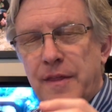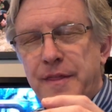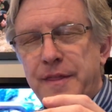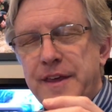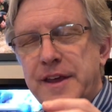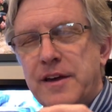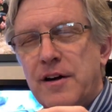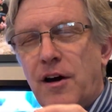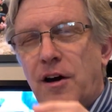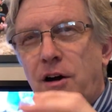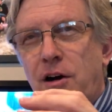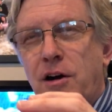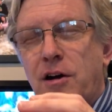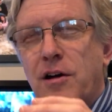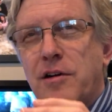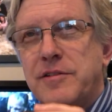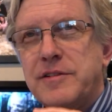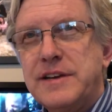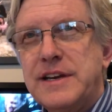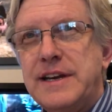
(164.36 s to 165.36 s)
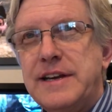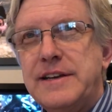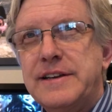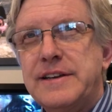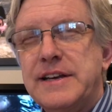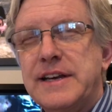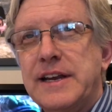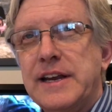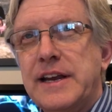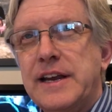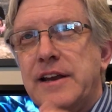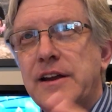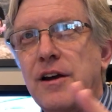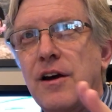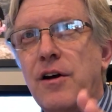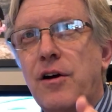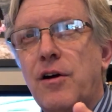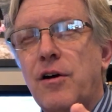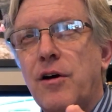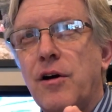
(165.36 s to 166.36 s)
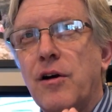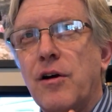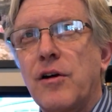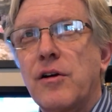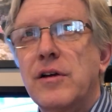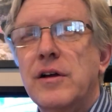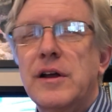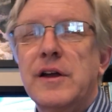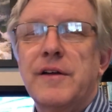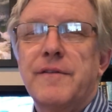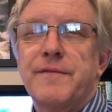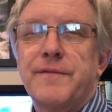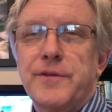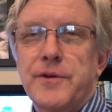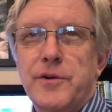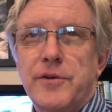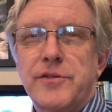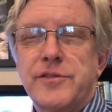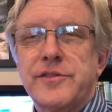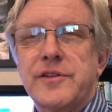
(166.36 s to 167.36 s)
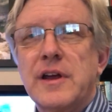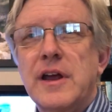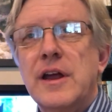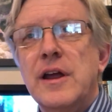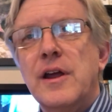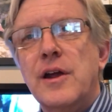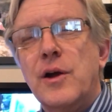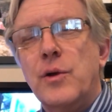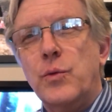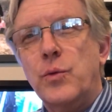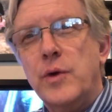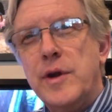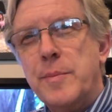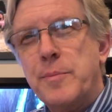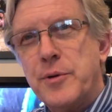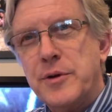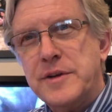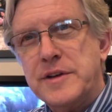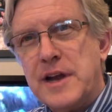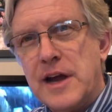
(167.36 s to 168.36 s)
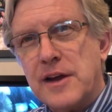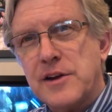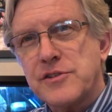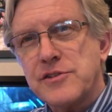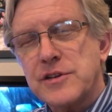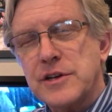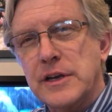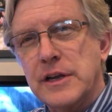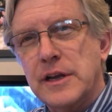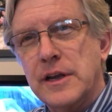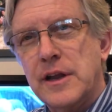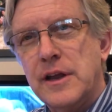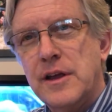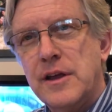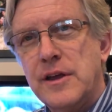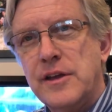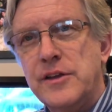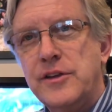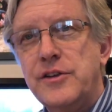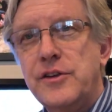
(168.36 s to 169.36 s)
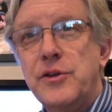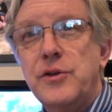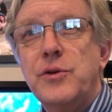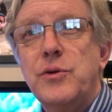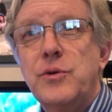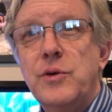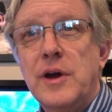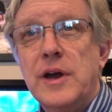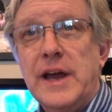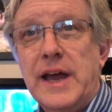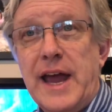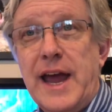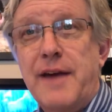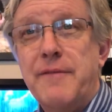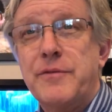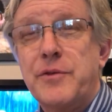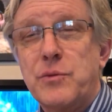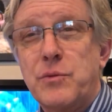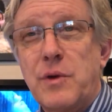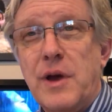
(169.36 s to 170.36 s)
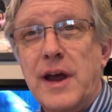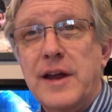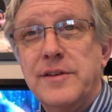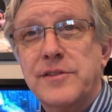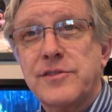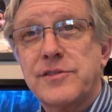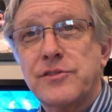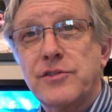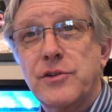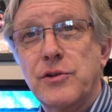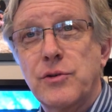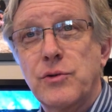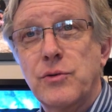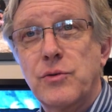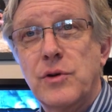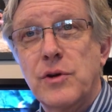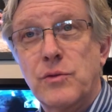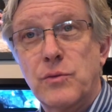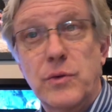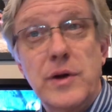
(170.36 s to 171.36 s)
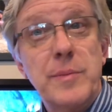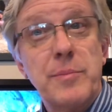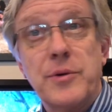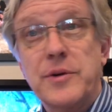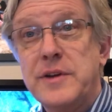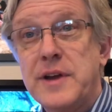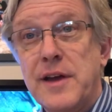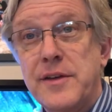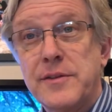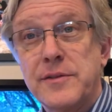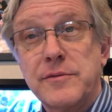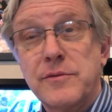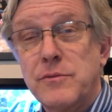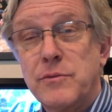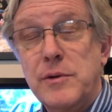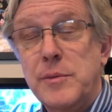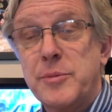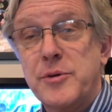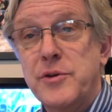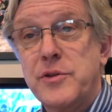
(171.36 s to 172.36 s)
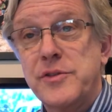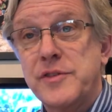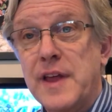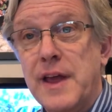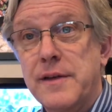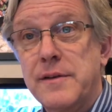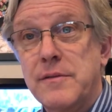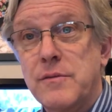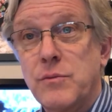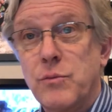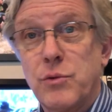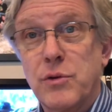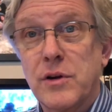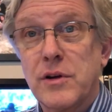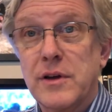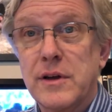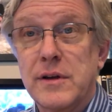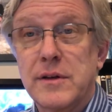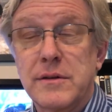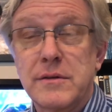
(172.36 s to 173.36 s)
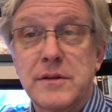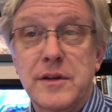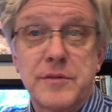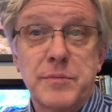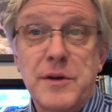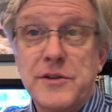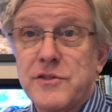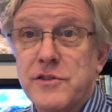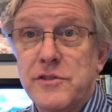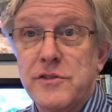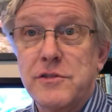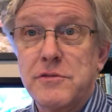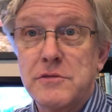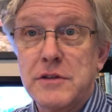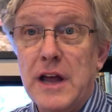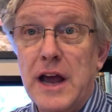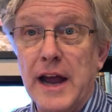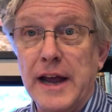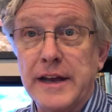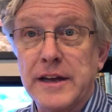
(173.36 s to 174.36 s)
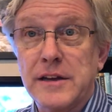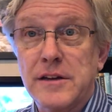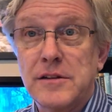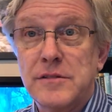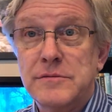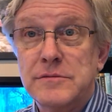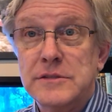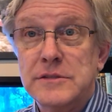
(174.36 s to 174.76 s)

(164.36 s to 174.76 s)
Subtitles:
The RDD are, first, reproduction. You have the rights to reproduce that work as much as you'd like.